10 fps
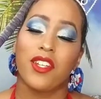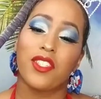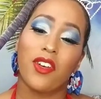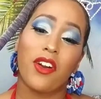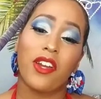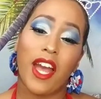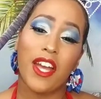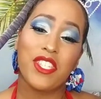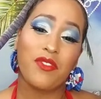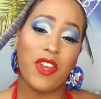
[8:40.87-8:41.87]
So
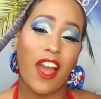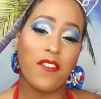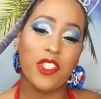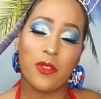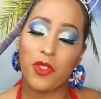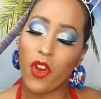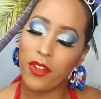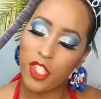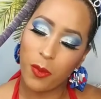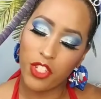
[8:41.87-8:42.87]
guys, if you haven't subscribed
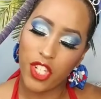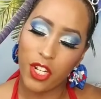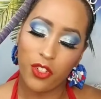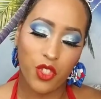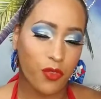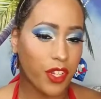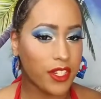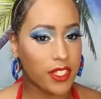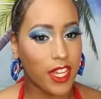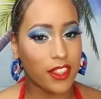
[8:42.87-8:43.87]
to my channel, don't forget
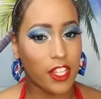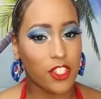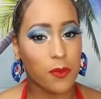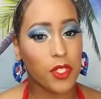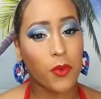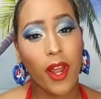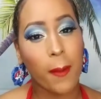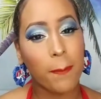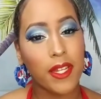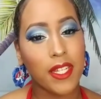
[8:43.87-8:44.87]
to hit that subscribe
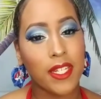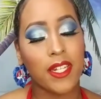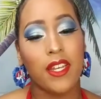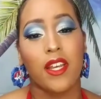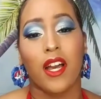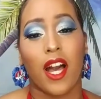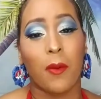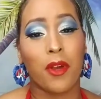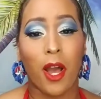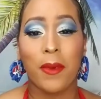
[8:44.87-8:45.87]
button.
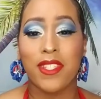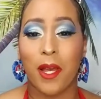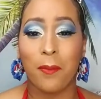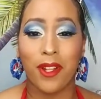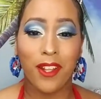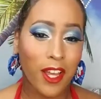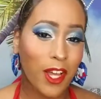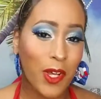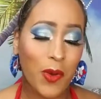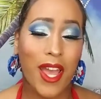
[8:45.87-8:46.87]
Comment down
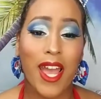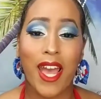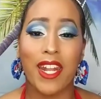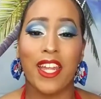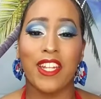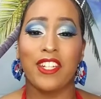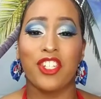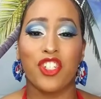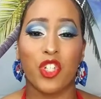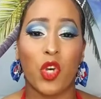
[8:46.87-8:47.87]
below, add any
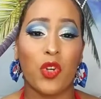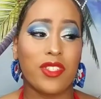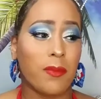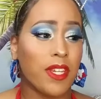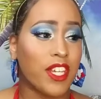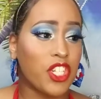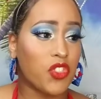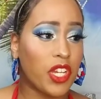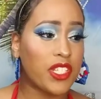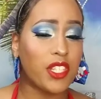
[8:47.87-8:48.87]
additional Dominican
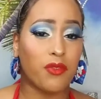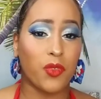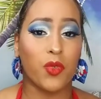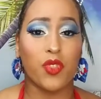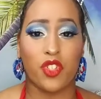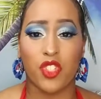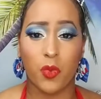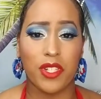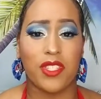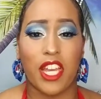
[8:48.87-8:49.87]
drinks and foods or
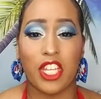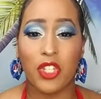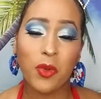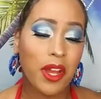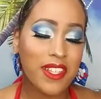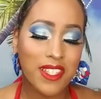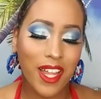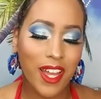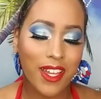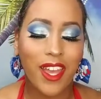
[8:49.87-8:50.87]
sweets that you guys
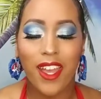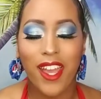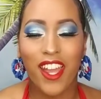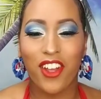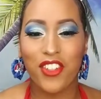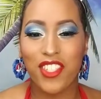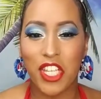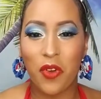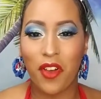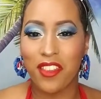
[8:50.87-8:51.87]
like, and I'll see you
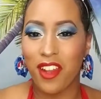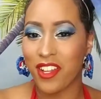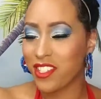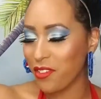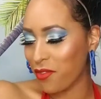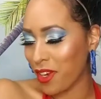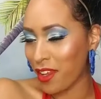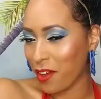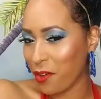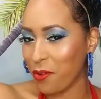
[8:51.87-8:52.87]
all in the next
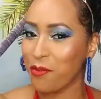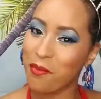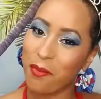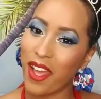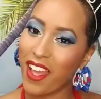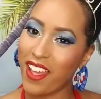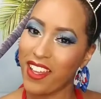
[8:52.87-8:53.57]
video. Bye.